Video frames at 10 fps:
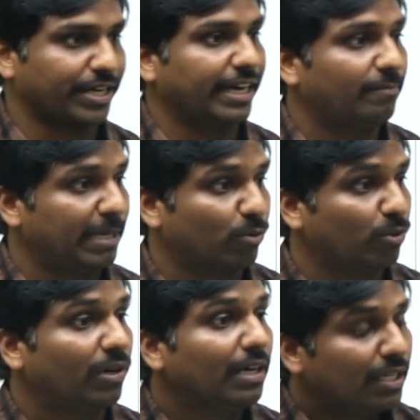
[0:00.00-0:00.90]
of petrol,
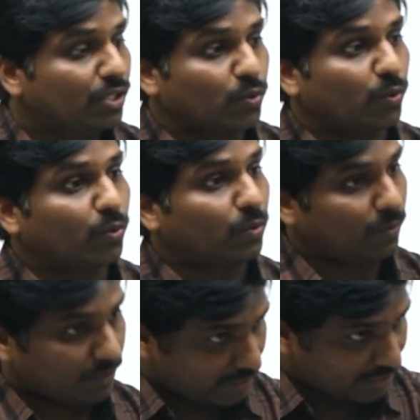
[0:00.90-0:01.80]
so
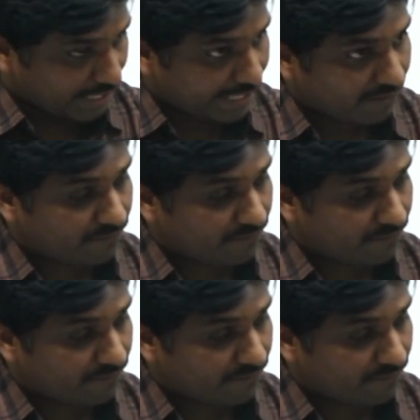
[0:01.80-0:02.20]
such kind of